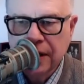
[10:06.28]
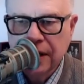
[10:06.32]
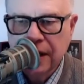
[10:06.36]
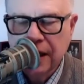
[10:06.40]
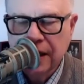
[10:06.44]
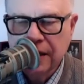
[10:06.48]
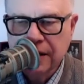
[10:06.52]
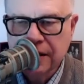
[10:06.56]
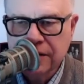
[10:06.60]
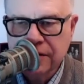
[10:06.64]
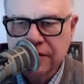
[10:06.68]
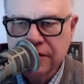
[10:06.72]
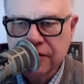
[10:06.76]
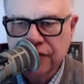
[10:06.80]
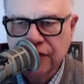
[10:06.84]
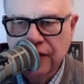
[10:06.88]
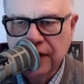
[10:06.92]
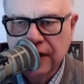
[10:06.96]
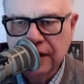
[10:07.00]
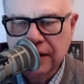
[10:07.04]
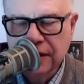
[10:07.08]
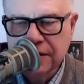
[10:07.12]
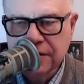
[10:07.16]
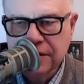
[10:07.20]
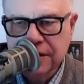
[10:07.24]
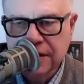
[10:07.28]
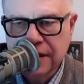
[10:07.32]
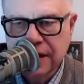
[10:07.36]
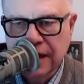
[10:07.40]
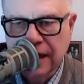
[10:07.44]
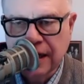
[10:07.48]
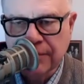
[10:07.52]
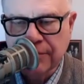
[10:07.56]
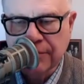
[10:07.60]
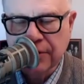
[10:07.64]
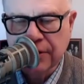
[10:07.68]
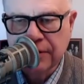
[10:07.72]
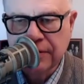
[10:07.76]
And the surveillance
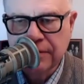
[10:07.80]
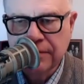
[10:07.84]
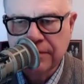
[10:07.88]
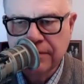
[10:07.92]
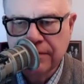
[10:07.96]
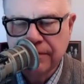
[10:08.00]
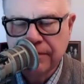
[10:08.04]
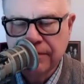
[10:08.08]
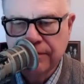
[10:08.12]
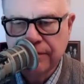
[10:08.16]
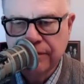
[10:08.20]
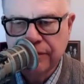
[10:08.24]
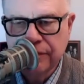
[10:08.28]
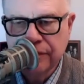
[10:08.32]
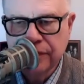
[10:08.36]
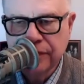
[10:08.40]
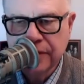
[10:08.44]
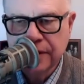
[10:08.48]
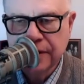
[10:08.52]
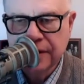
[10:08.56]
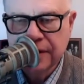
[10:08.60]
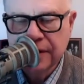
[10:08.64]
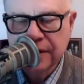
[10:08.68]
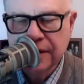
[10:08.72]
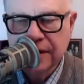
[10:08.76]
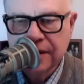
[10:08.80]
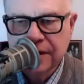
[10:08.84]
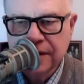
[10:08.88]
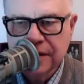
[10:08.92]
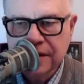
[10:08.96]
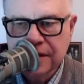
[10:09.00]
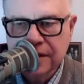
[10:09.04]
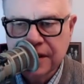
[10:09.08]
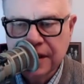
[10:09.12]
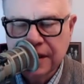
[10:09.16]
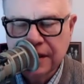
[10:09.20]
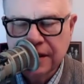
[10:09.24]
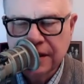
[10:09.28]
camera
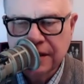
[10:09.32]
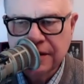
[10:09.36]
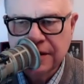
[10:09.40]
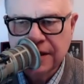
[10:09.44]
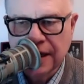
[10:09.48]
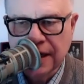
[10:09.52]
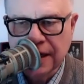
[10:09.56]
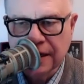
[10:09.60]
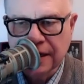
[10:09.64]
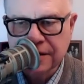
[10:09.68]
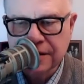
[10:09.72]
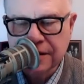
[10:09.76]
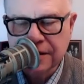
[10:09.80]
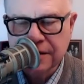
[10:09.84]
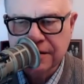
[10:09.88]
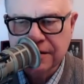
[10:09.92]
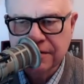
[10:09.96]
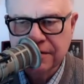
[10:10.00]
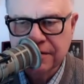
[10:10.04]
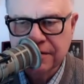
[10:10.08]
sent a text